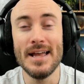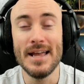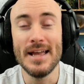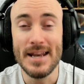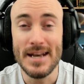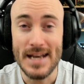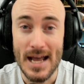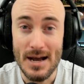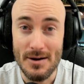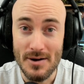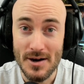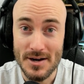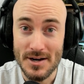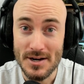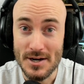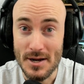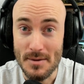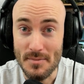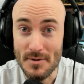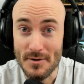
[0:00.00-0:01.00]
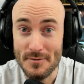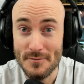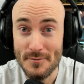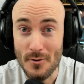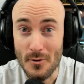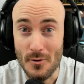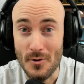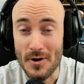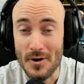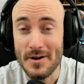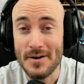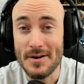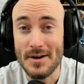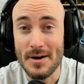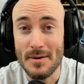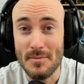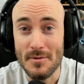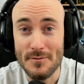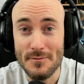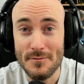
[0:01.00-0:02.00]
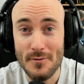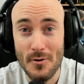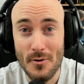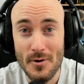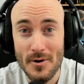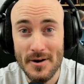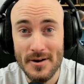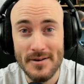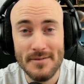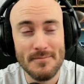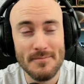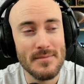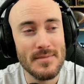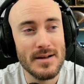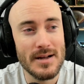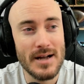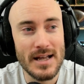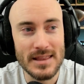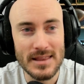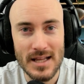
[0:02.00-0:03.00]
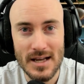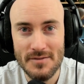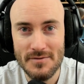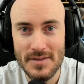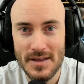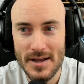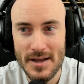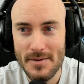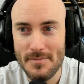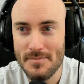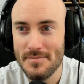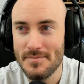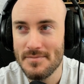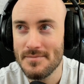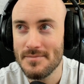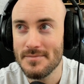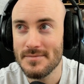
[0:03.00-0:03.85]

Now on to number 4. Number 4, I love them.